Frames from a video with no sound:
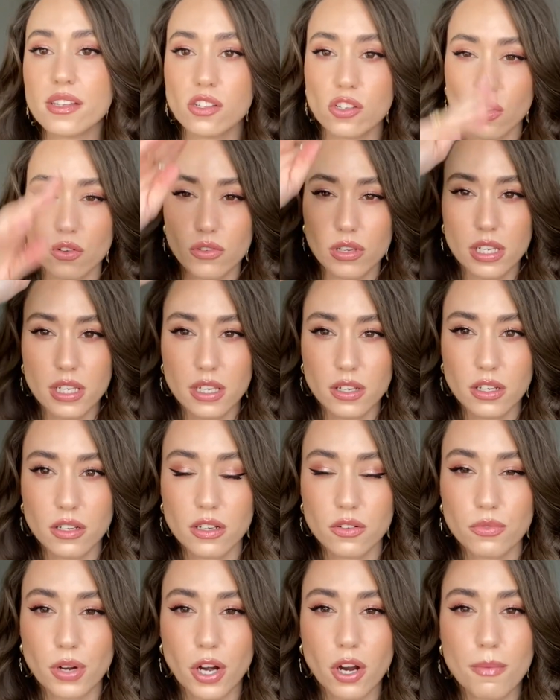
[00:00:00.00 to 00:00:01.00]
So he
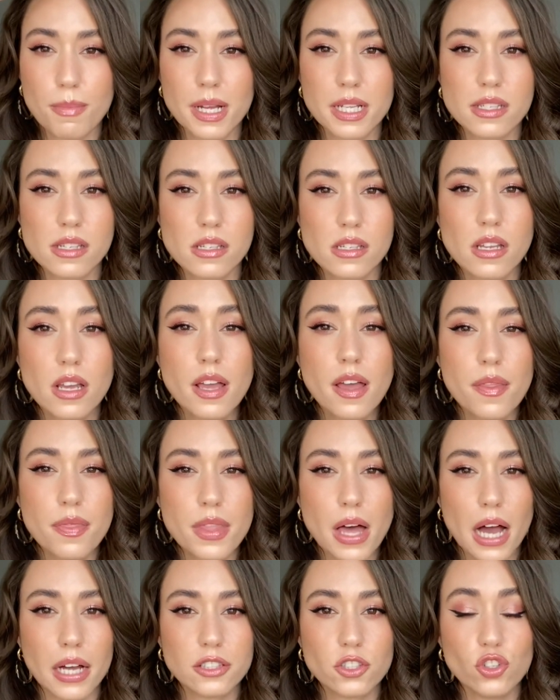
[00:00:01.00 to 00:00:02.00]
recommends
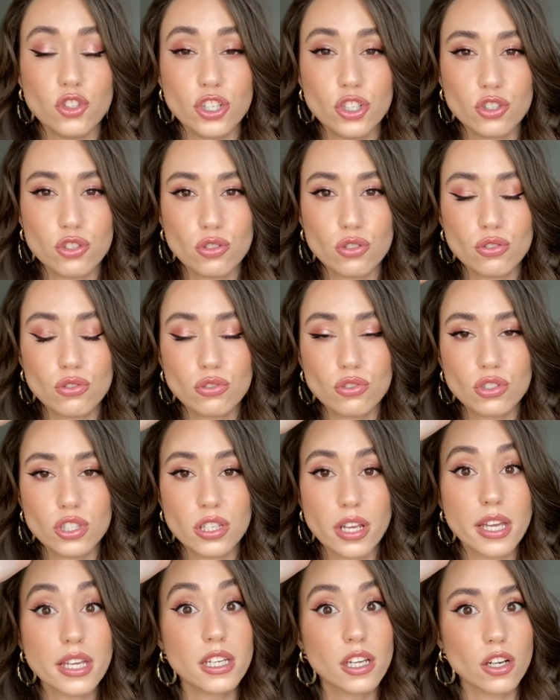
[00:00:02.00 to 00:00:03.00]
that you need to
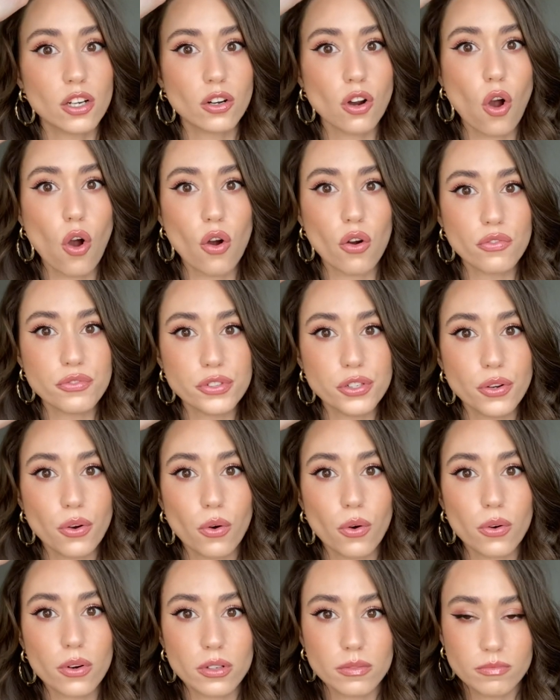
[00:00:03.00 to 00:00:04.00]
take care of
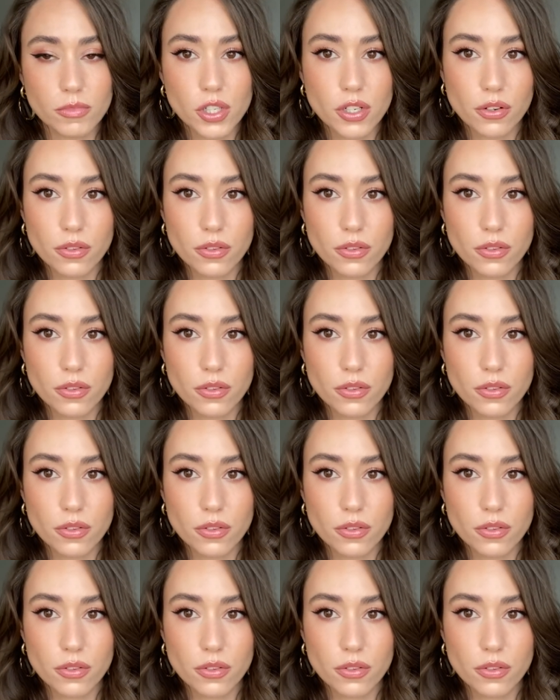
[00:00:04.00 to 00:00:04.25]
your